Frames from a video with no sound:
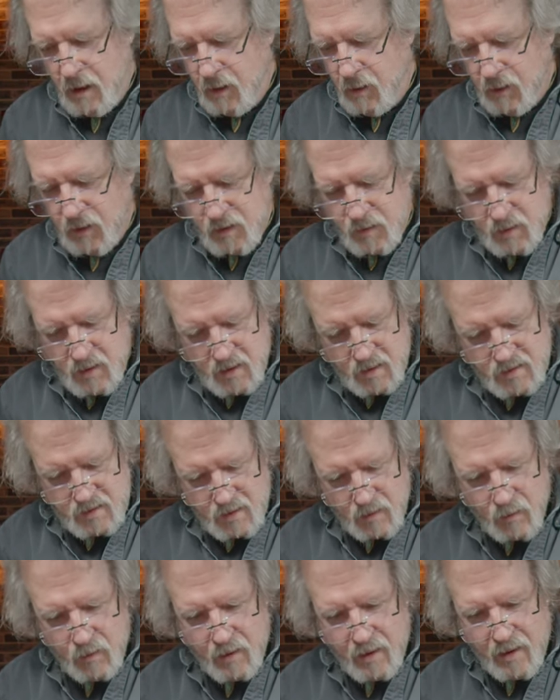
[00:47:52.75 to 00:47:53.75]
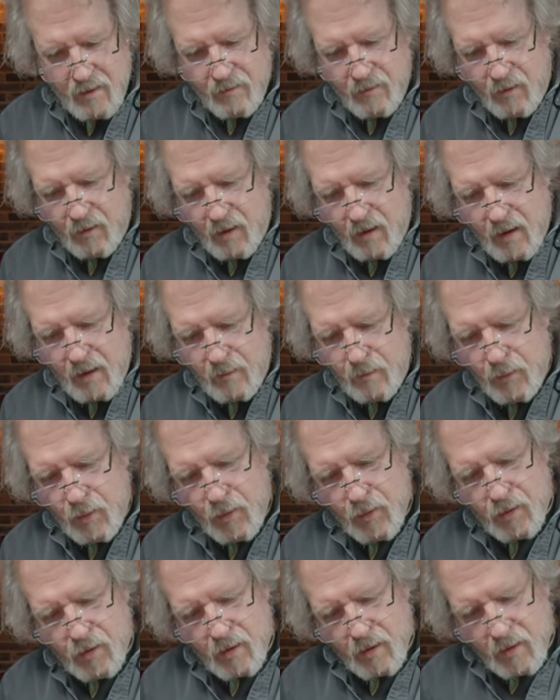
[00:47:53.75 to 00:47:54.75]
which means that whatever I
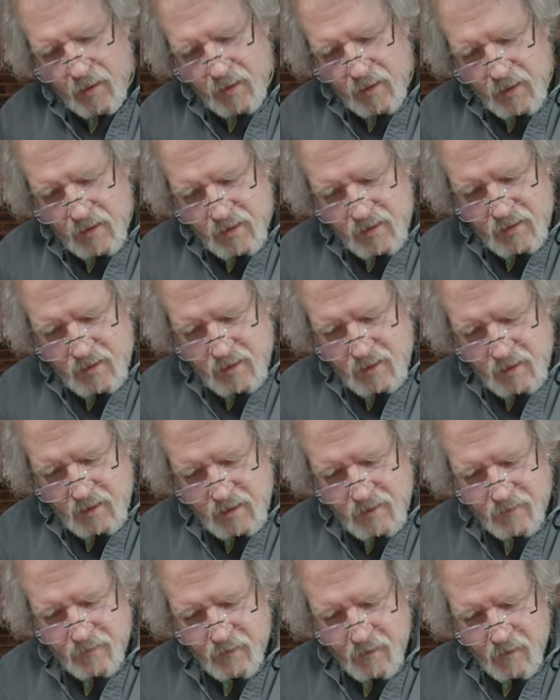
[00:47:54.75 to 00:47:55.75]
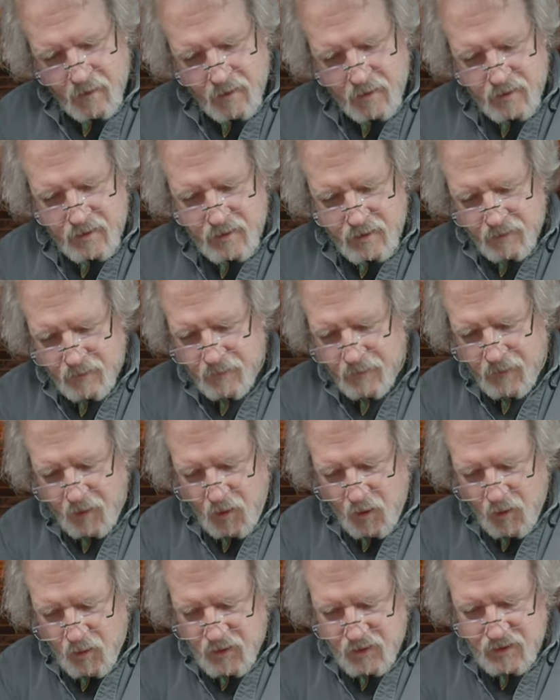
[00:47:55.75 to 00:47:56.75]
put on this, as far as the
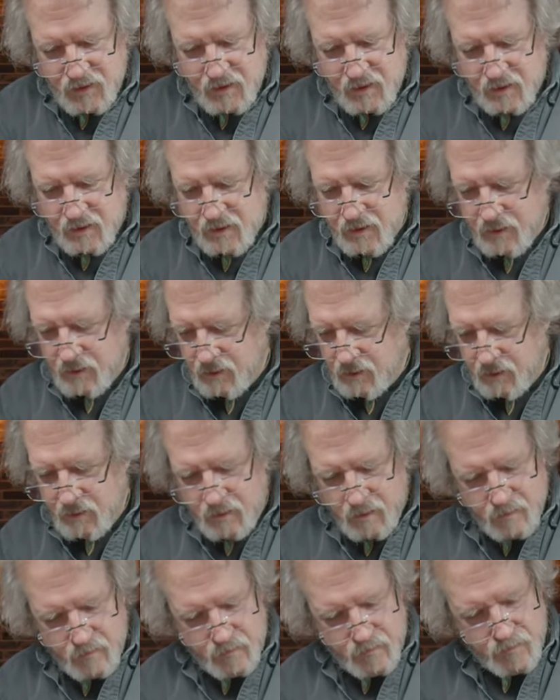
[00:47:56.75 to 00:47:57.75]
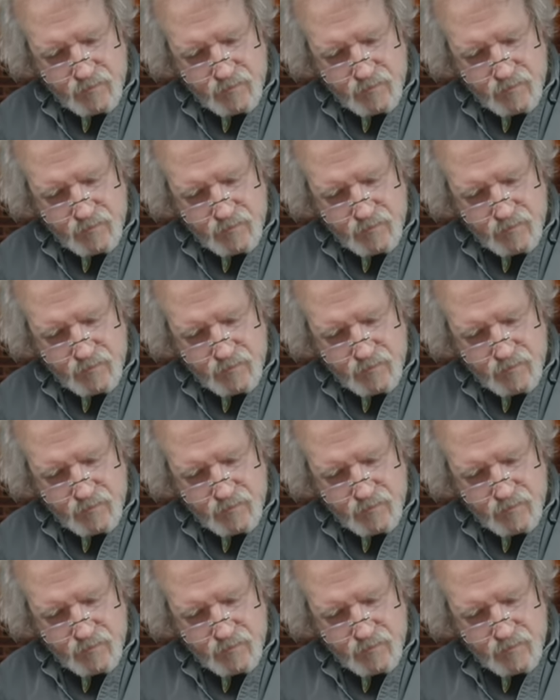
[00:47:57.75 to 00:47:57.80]
foam is concerned,